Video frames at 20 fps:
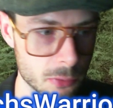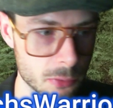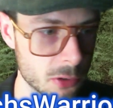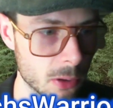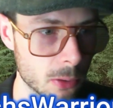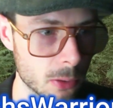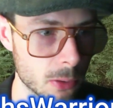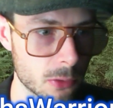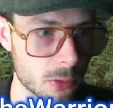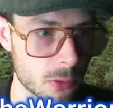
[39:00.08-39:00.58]

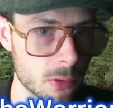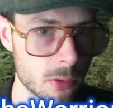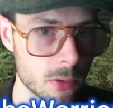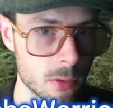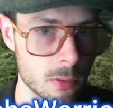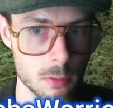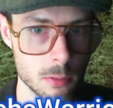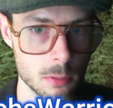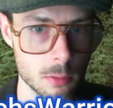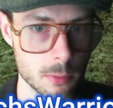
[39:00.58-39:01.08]
salt
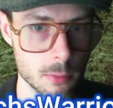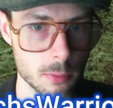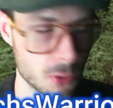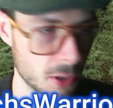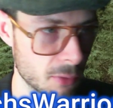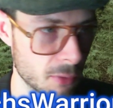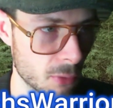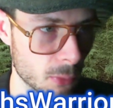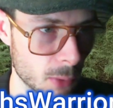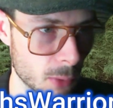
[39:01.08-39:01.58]
for
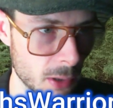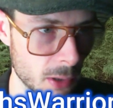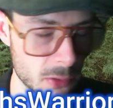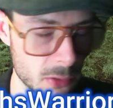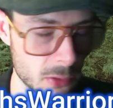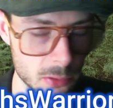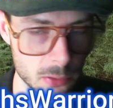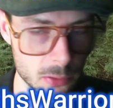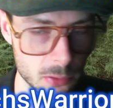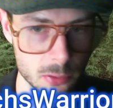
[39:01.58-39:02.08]
different
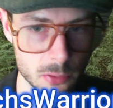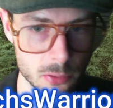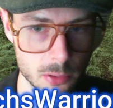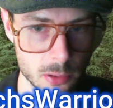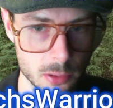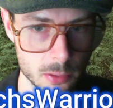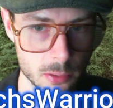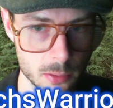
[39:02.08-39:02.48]
reasons.